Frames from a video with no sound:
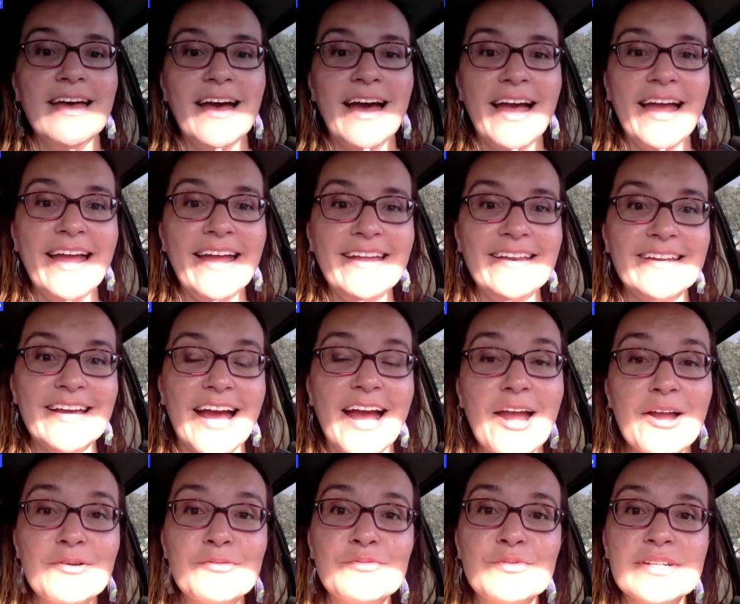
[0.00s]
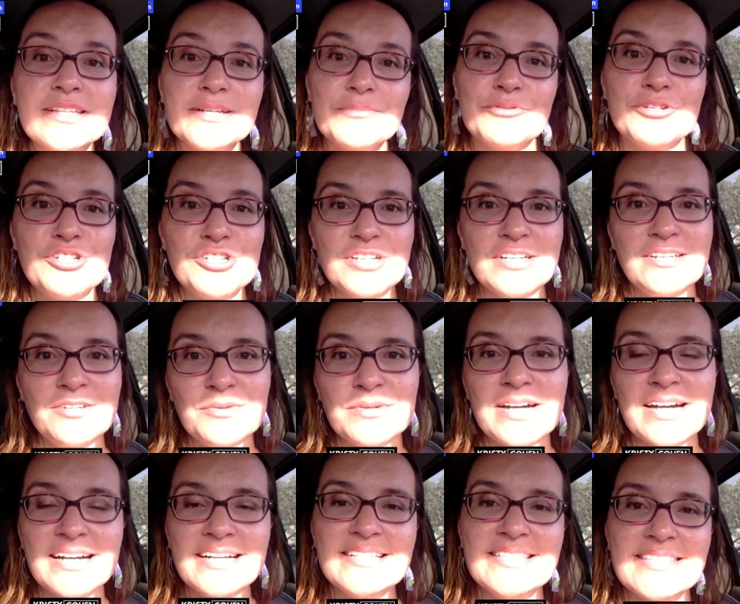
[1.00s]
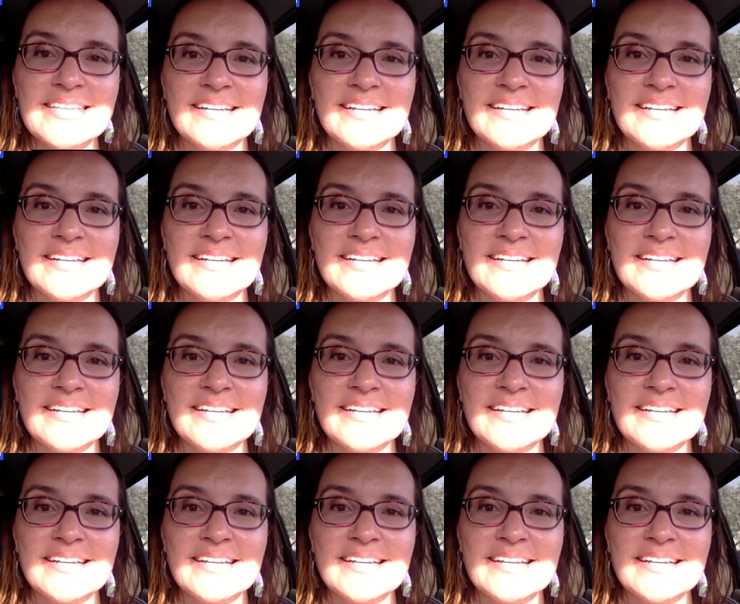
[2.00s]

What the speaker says: And I really appreciate you guys.